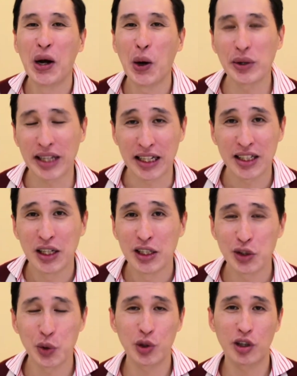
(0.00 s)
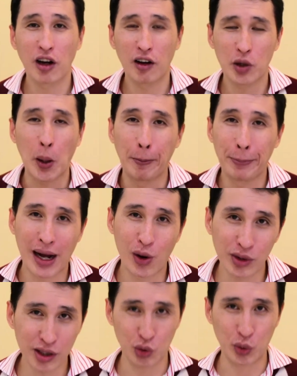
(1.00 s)
Okay, so
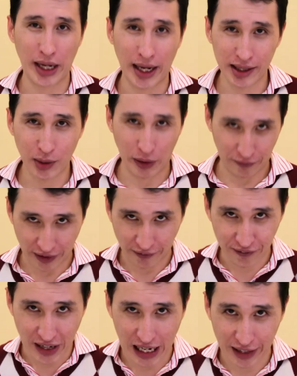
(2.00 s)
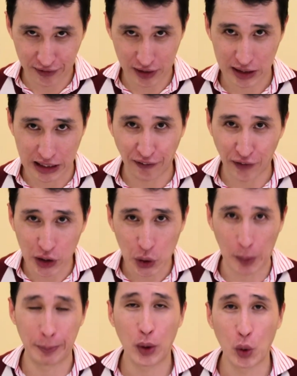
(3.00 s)
compounded together with the 5 different
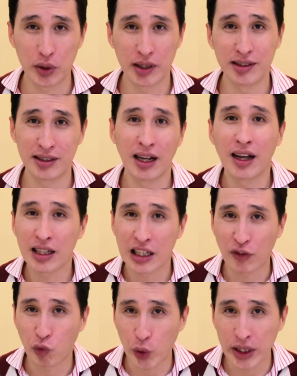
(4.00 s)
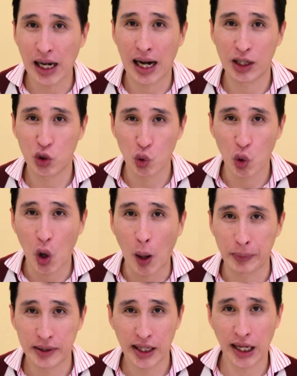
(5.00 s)
components, if we are to
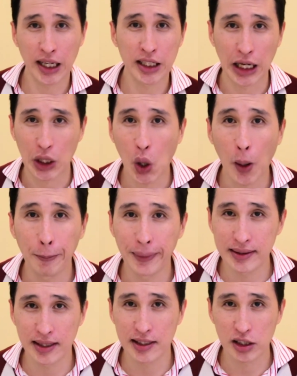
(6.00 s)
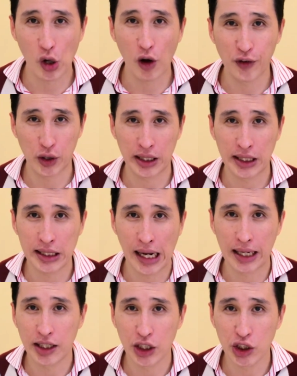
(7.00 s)
obtain a composite score for the
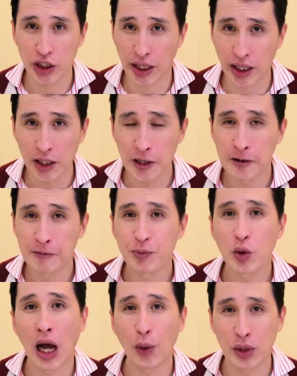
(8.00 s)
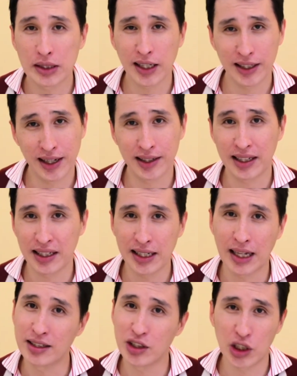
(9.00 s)
ENTJ, I would say that the
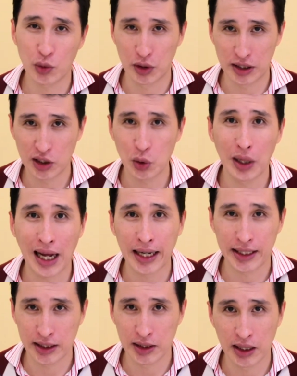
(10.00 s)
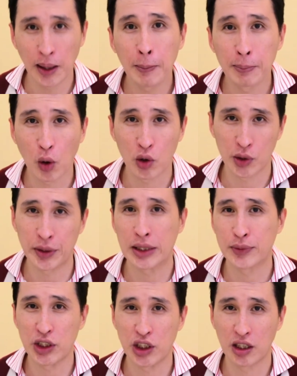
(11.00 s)
ENTJ will still lie in the moderate
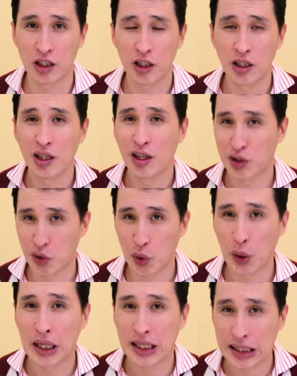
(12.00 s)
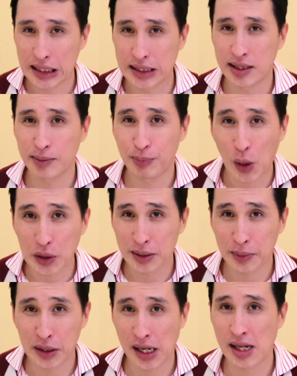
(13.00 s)
region. So is it
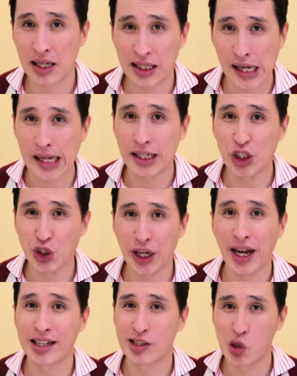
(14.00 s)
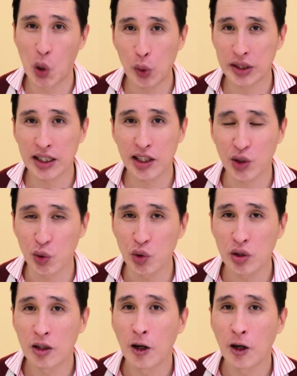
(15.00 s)
possible that the ENTJ has low EQ?